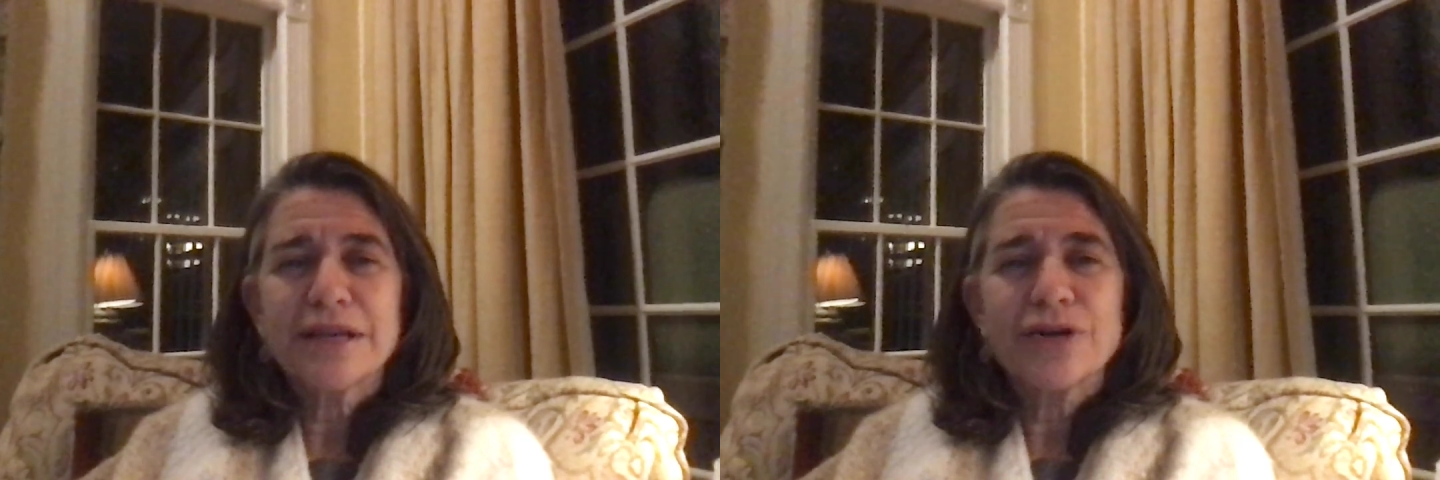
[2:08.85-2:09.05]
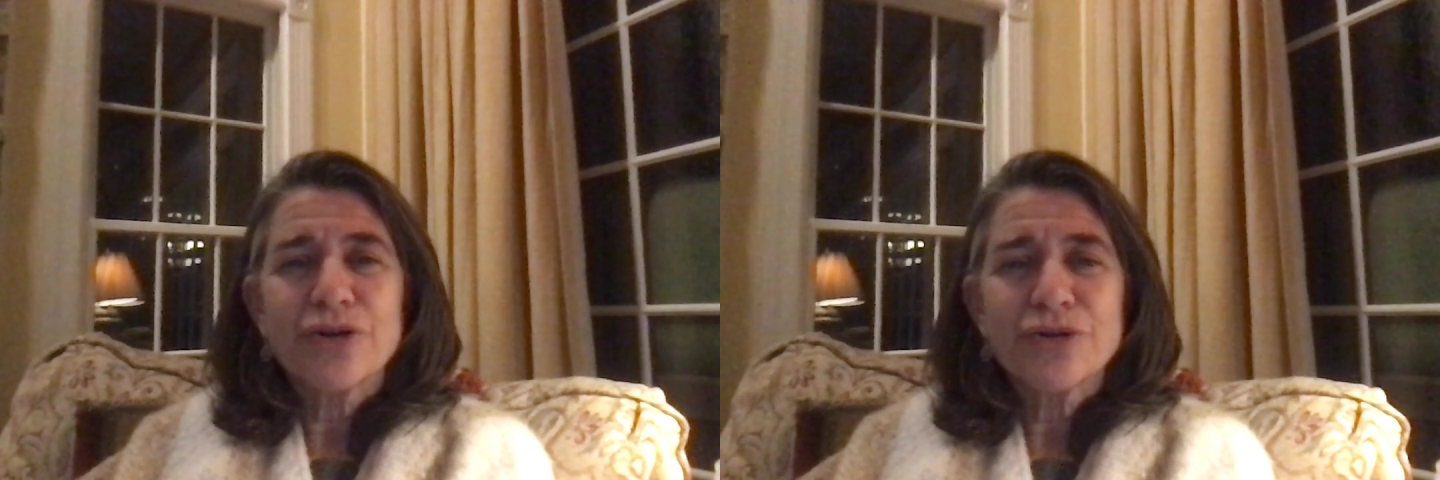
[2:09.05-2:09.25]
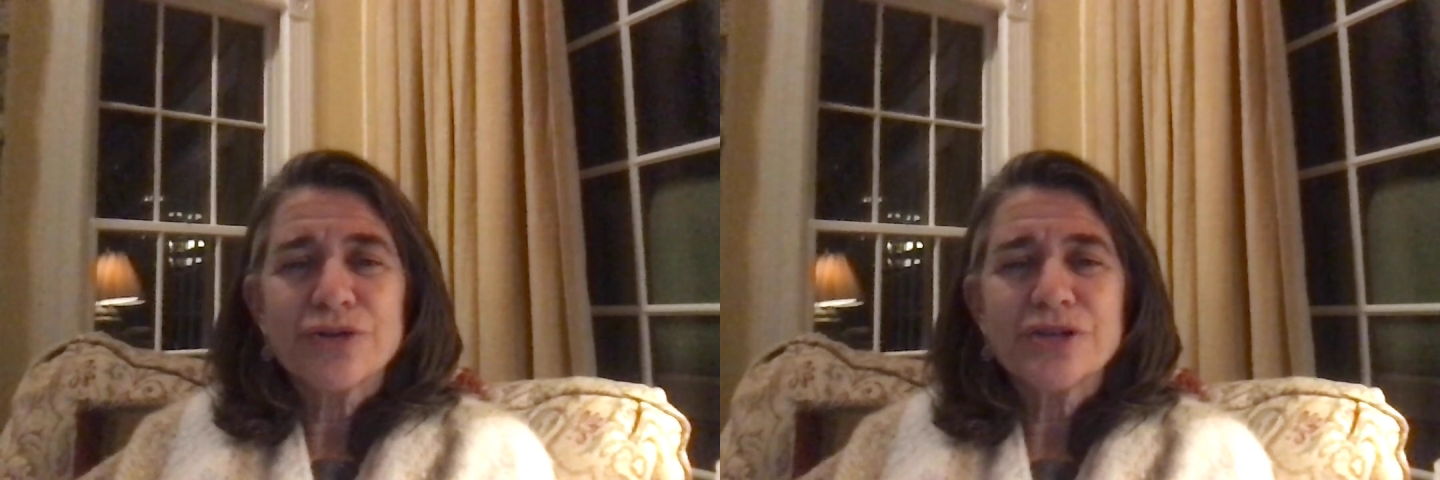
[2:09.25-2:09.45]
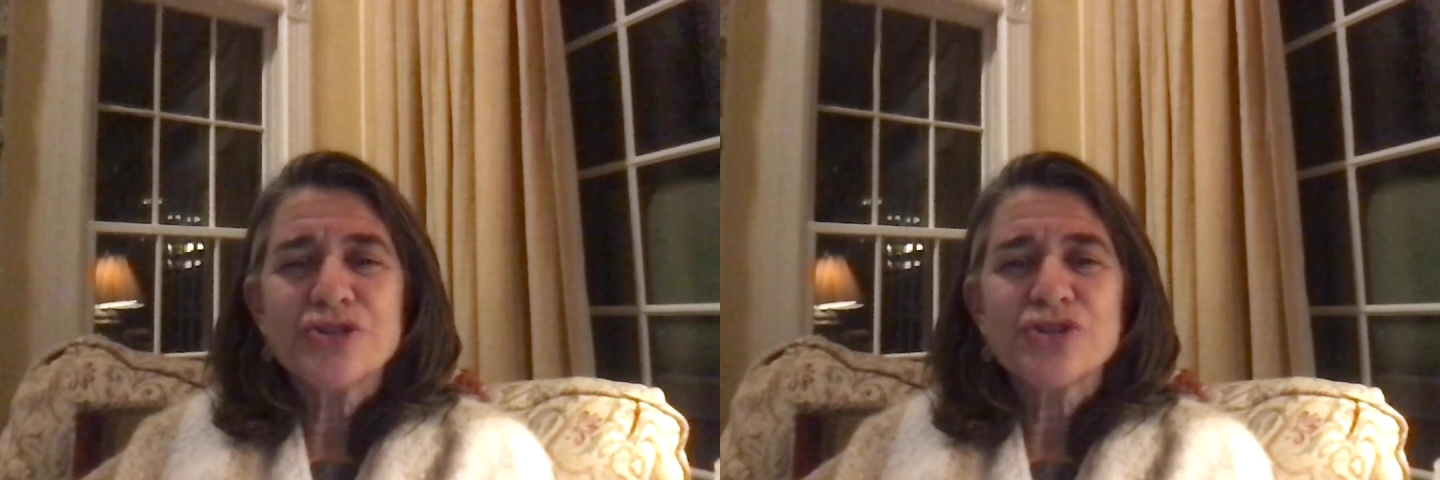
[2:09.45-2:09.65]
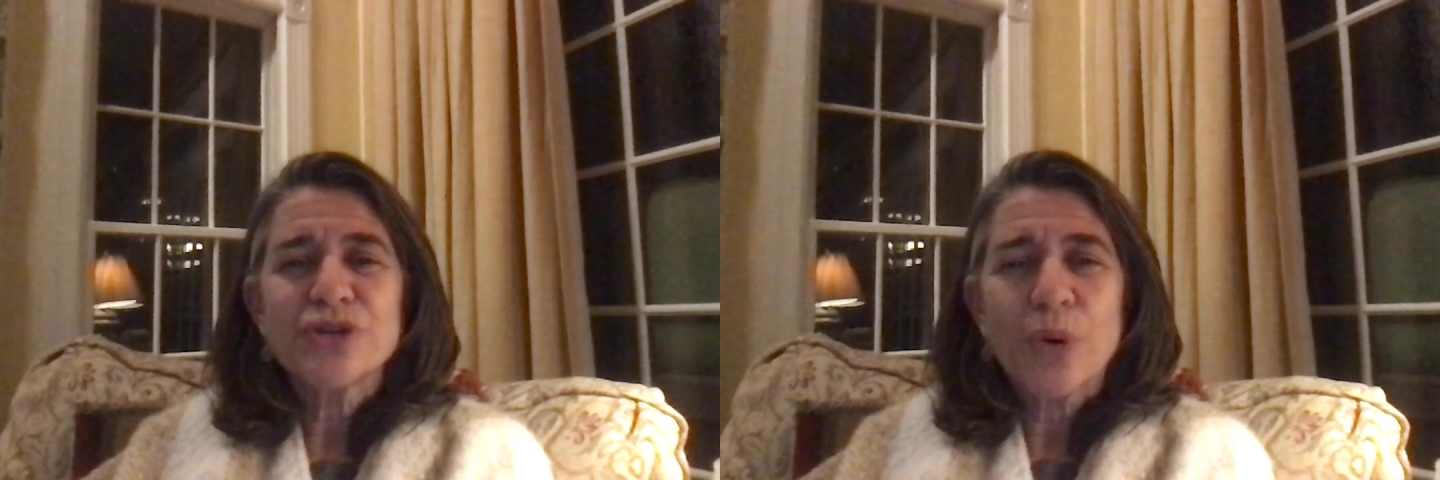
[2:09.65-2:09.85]
and
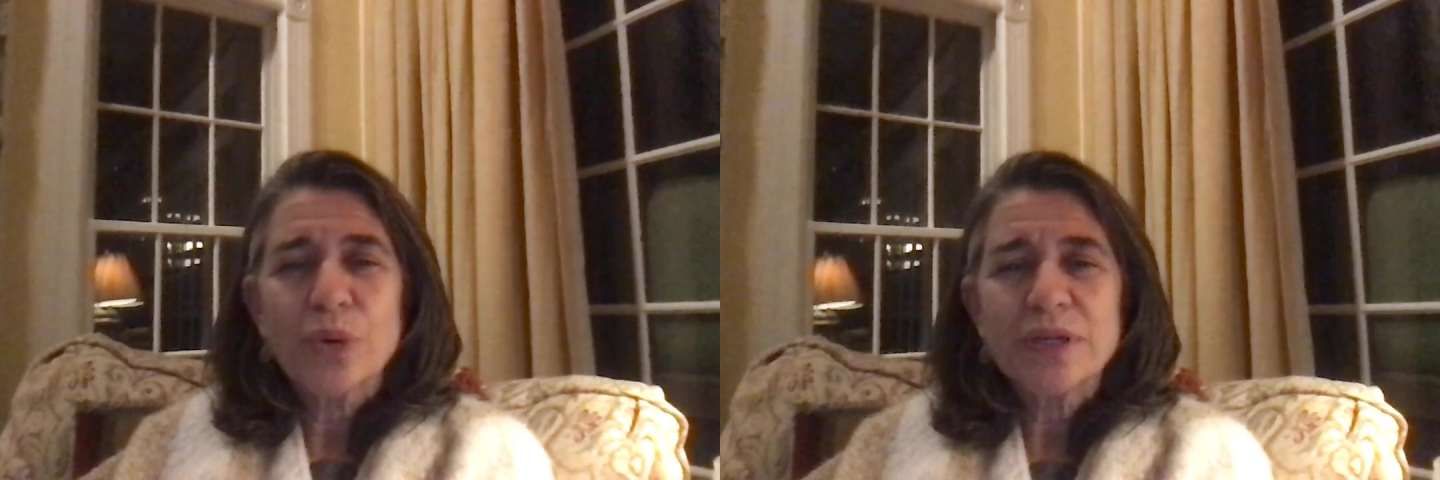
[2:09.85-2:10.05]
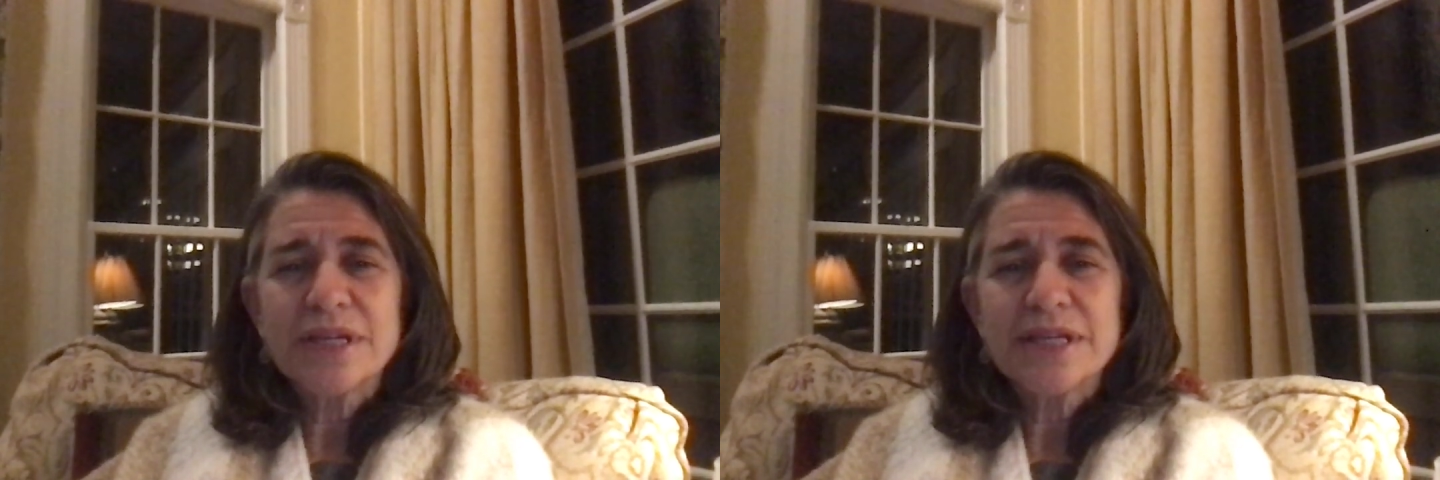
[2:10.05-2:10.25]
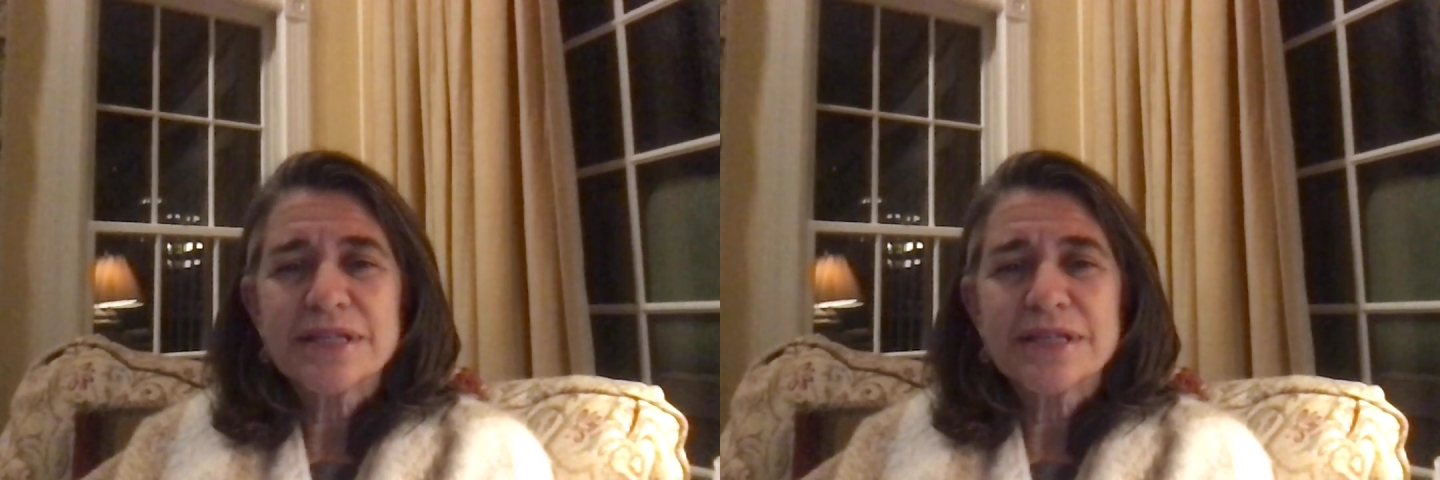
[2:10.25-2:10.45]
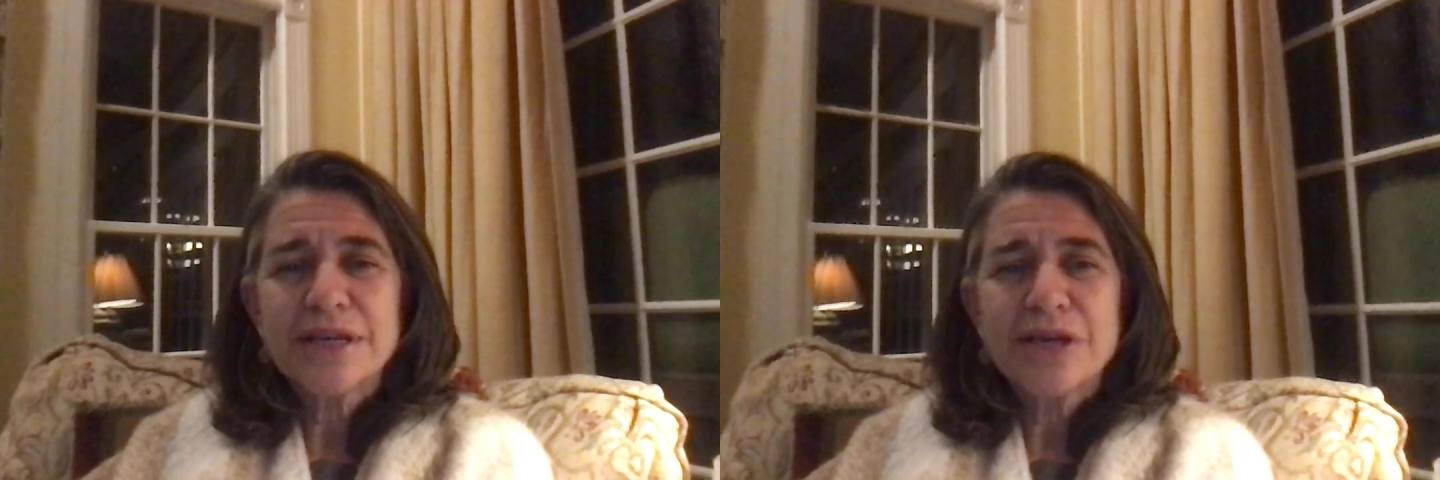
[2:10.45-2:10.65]
courage and holiness,